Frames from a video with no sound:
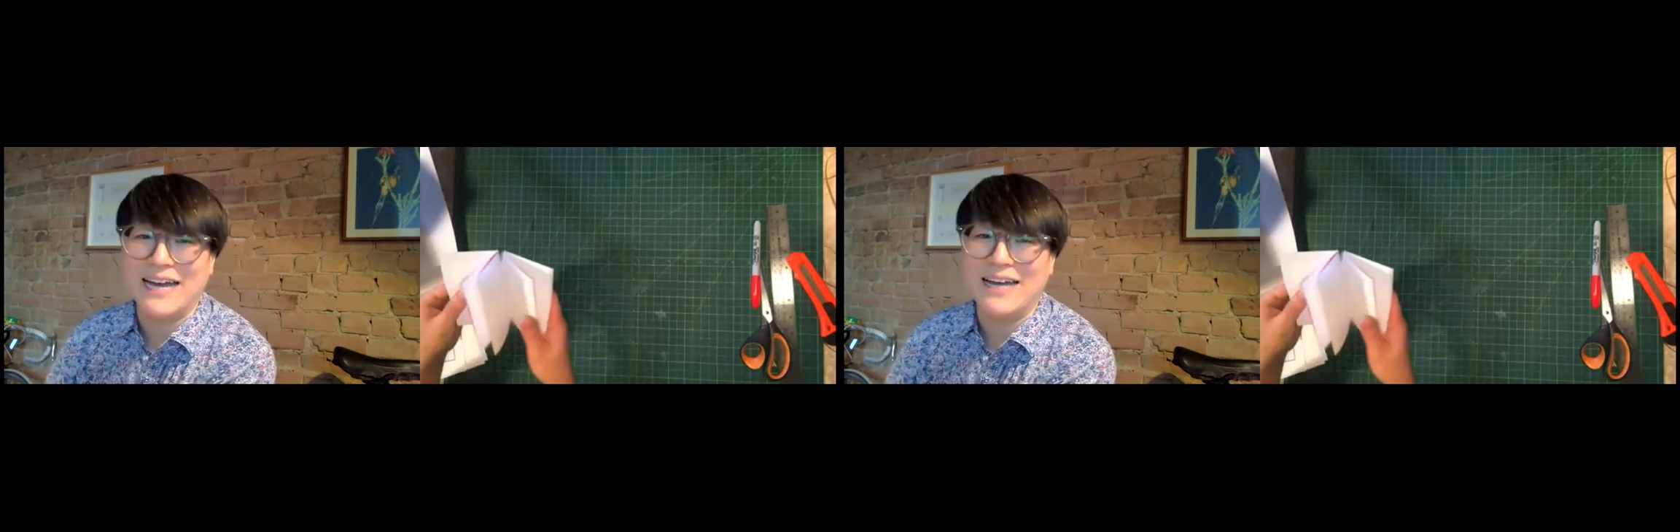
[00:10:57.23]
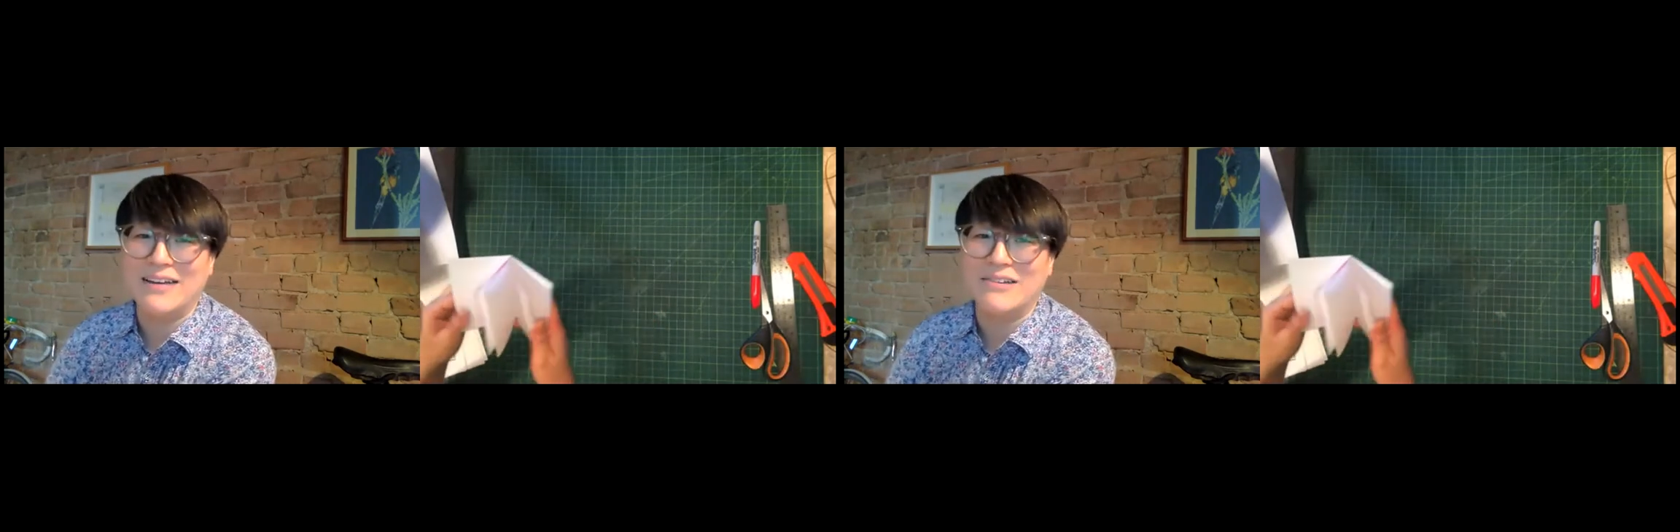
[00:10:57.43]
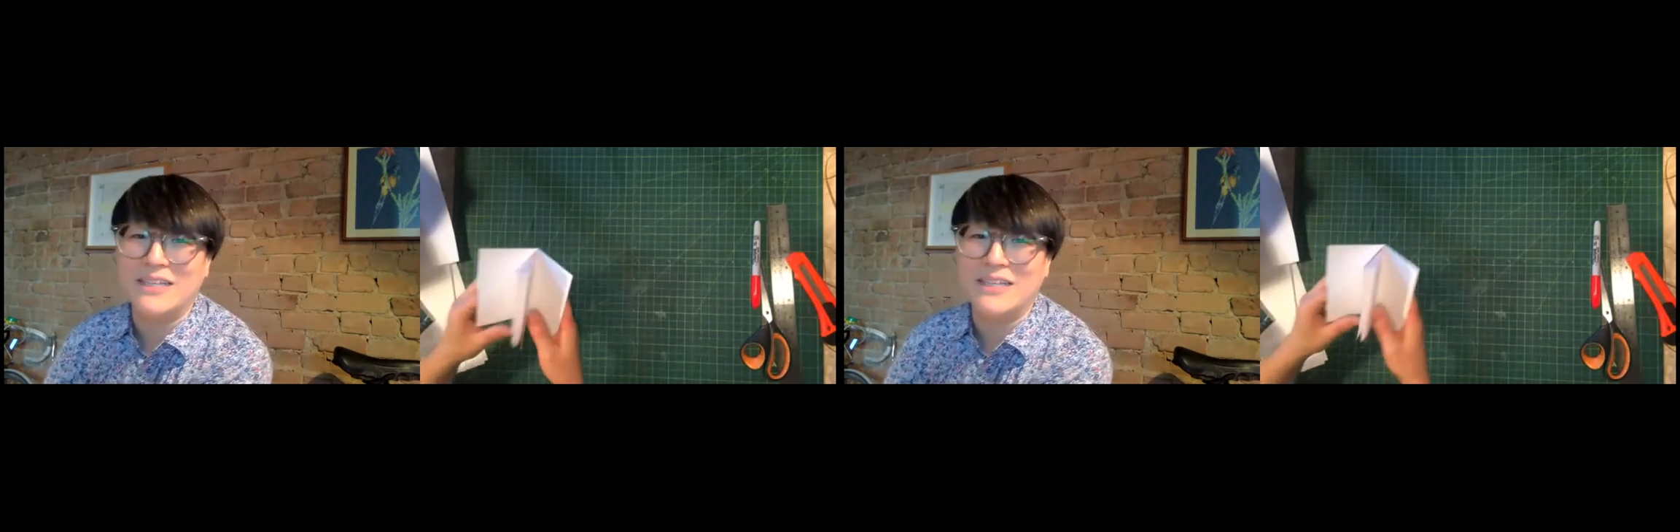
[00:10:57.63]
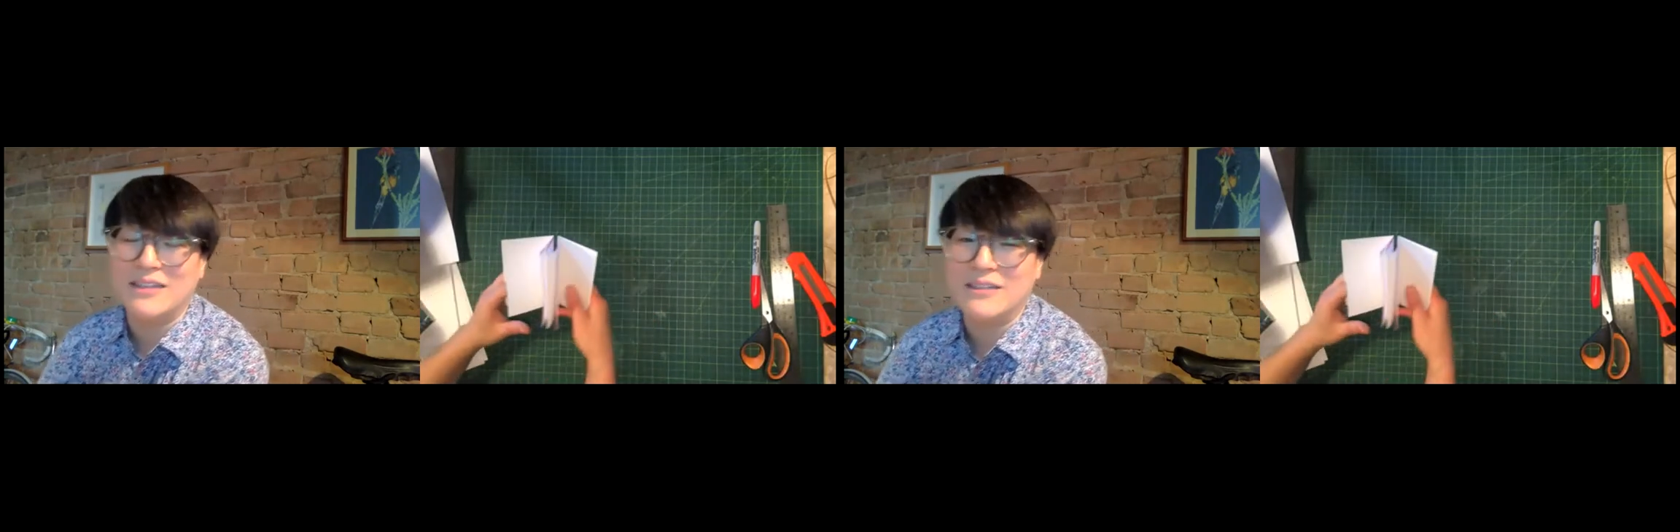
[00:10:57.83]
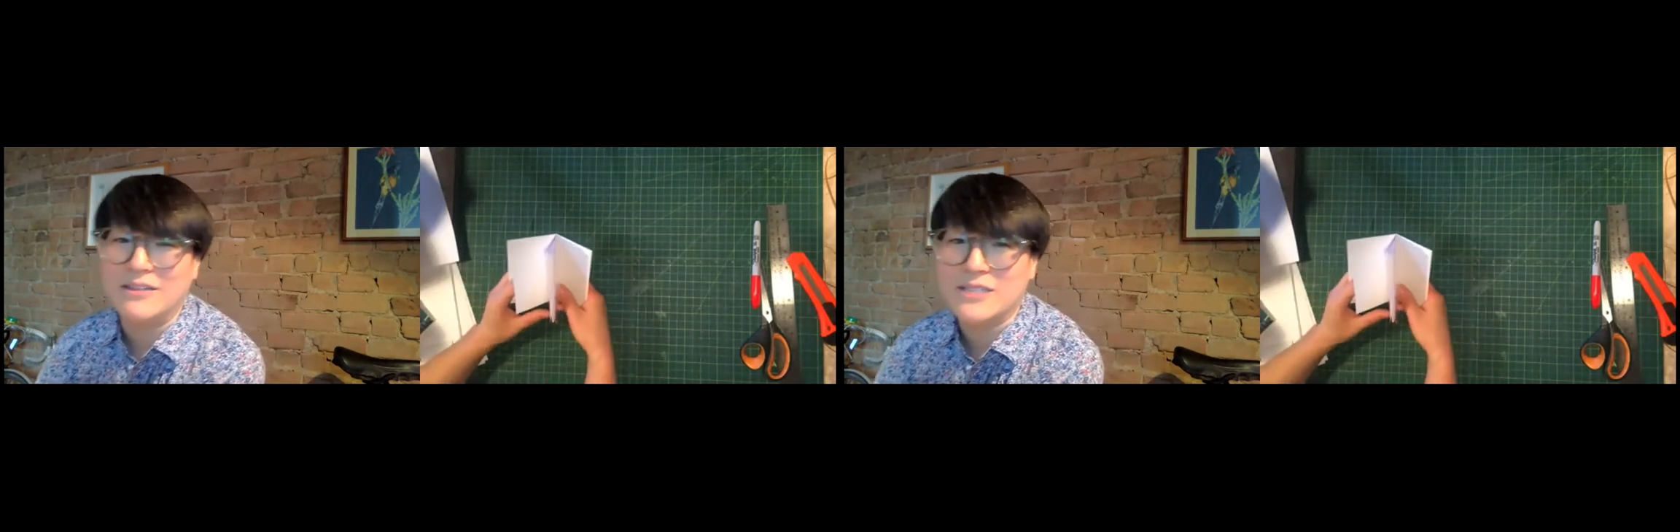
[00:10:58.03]
handling
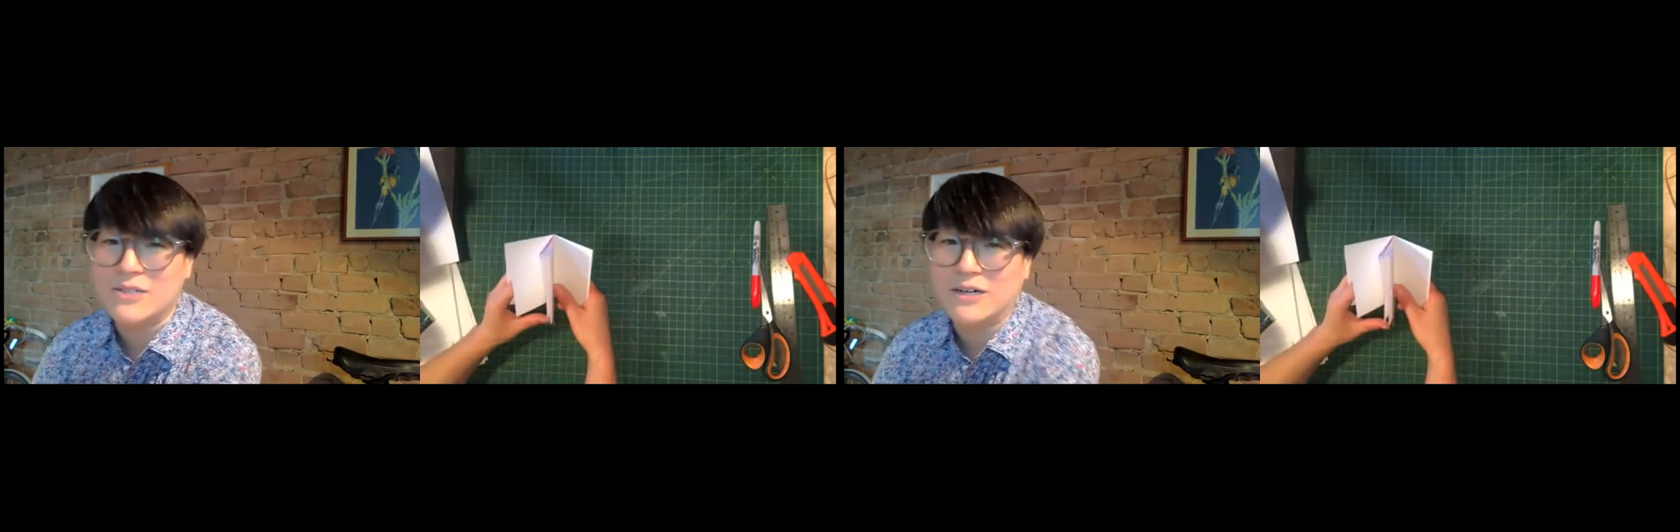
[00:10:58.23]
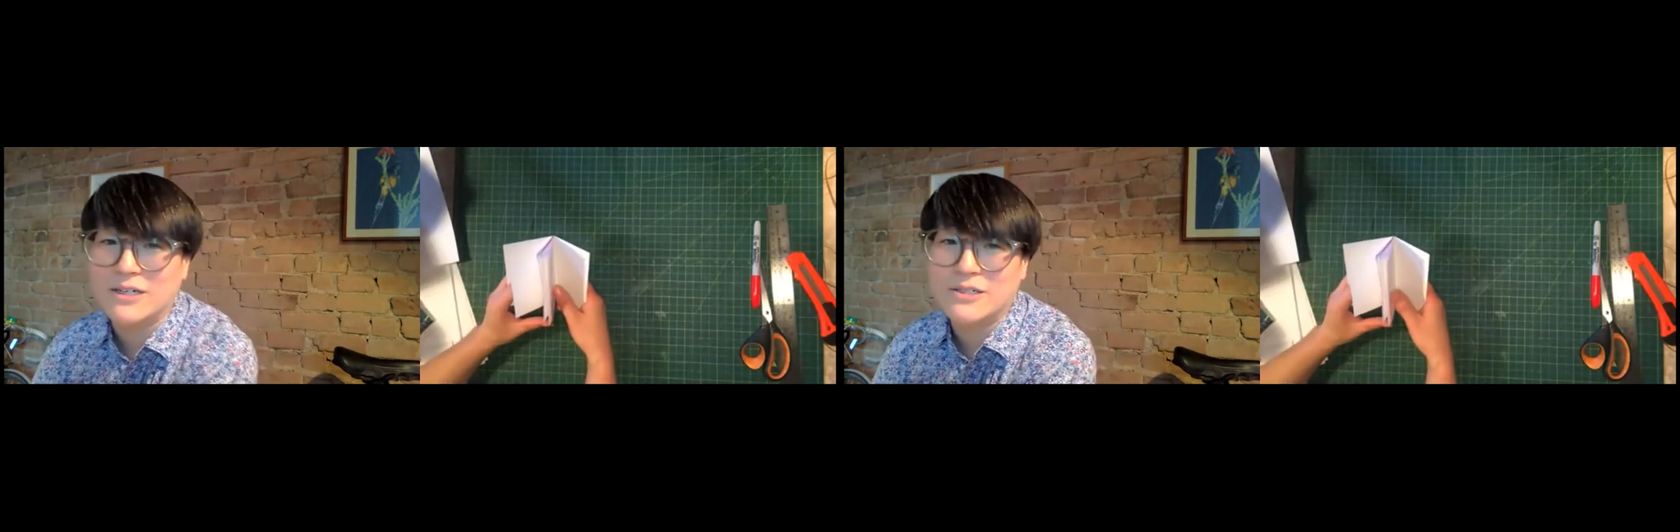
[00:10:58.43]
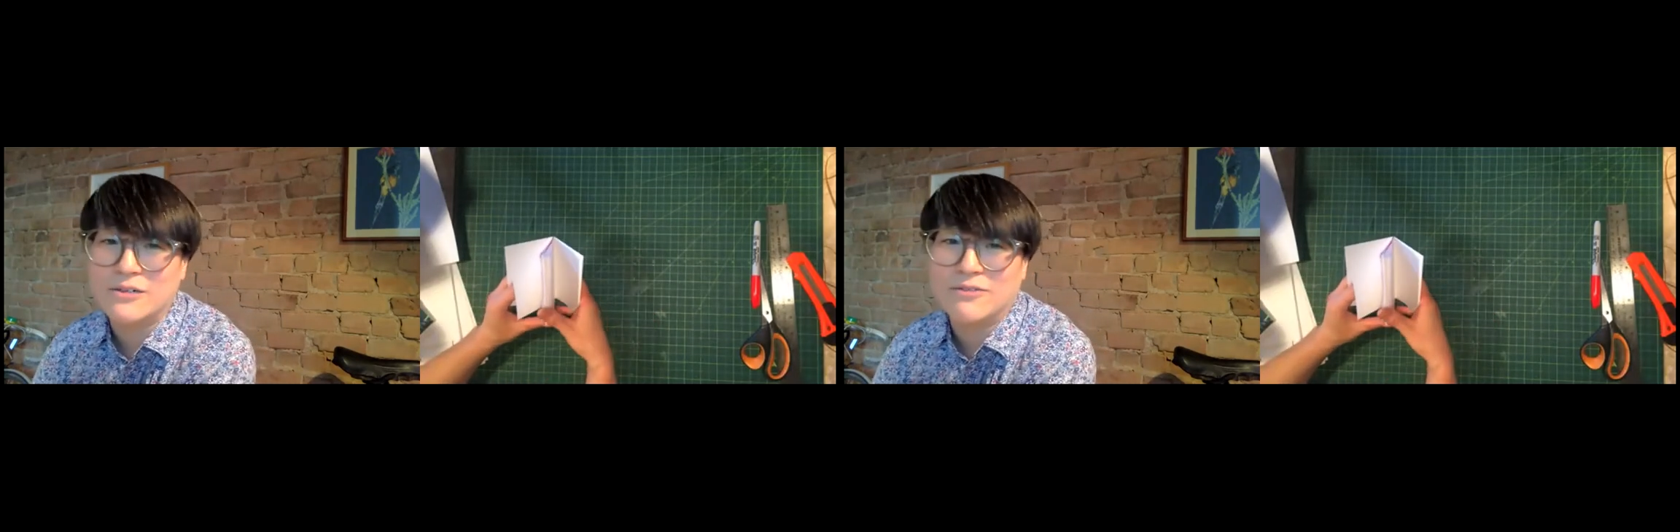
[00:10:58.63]
the structure